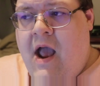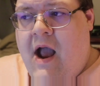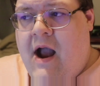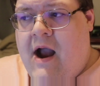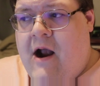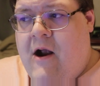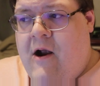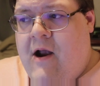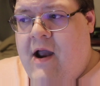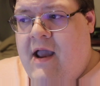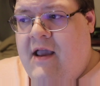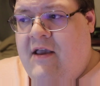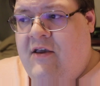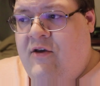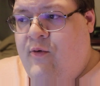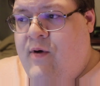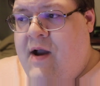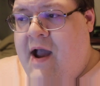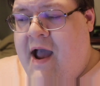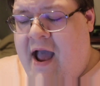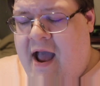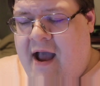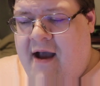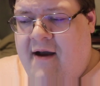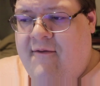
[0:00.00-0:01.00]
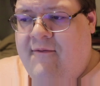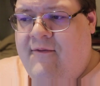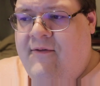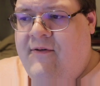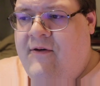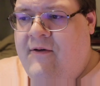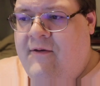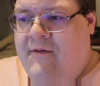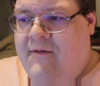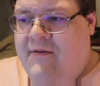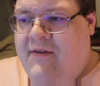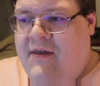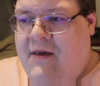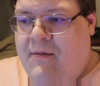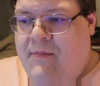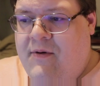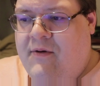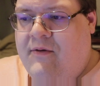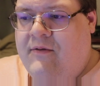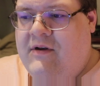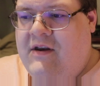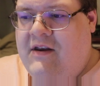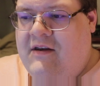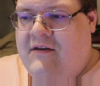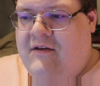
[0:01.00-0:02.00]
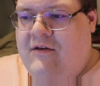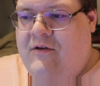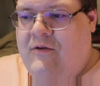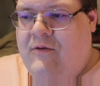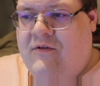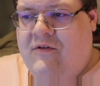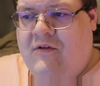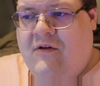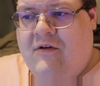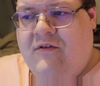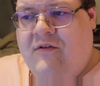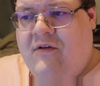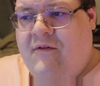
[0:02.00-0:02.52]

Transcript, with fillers: All right, you have the ability to do so.